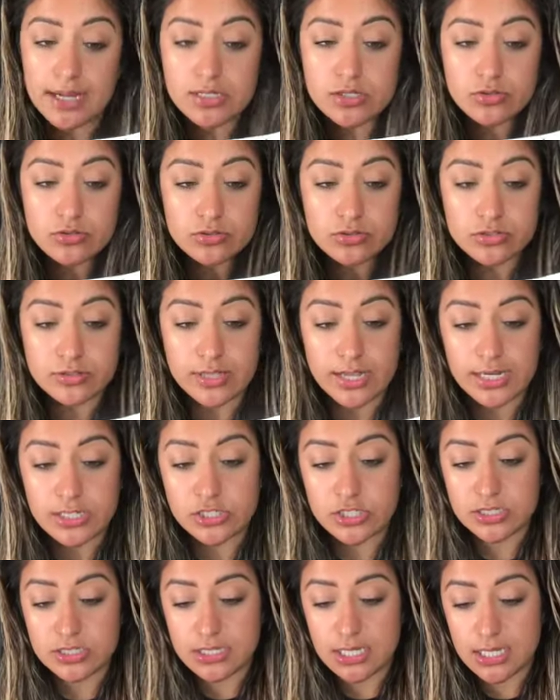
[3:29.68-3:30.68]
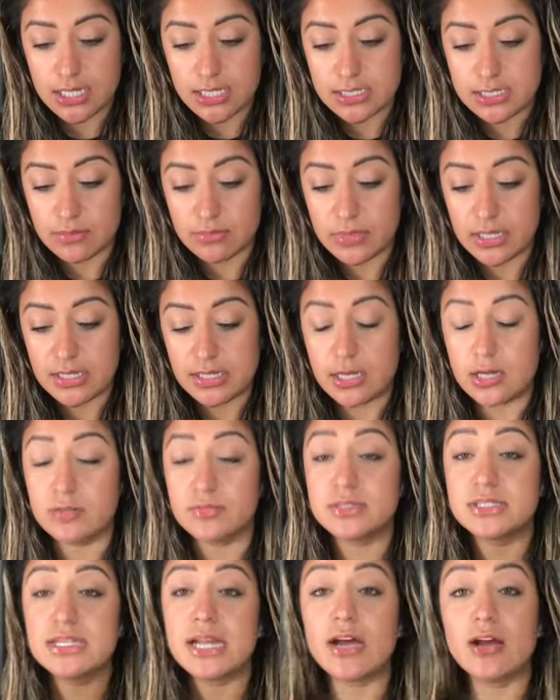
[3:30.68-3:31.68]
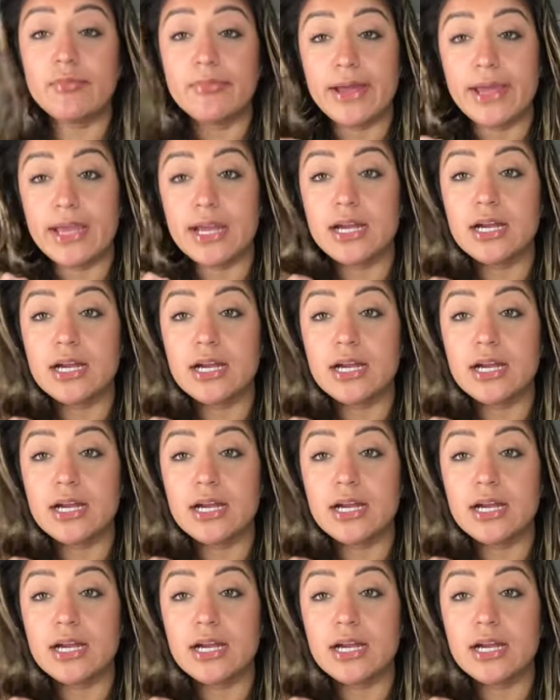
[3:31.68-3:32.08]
told her that I just needed something to help style my hair.